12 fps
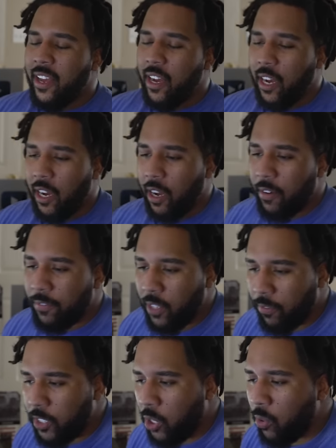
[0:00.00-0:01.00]
of
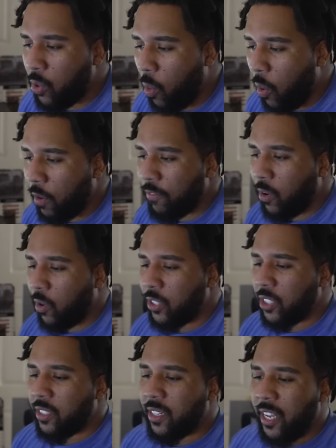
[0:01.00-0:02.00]
the two-door
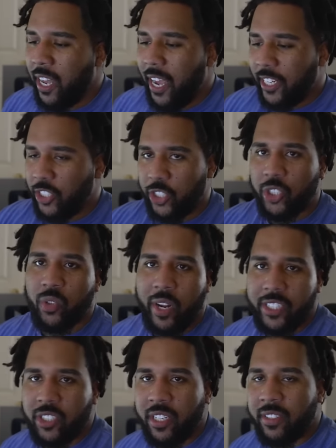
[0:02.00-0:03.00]
version and just
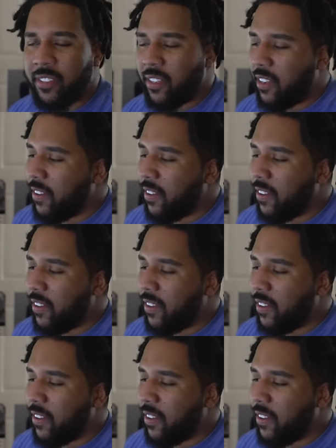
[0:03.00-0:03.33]
stretched it.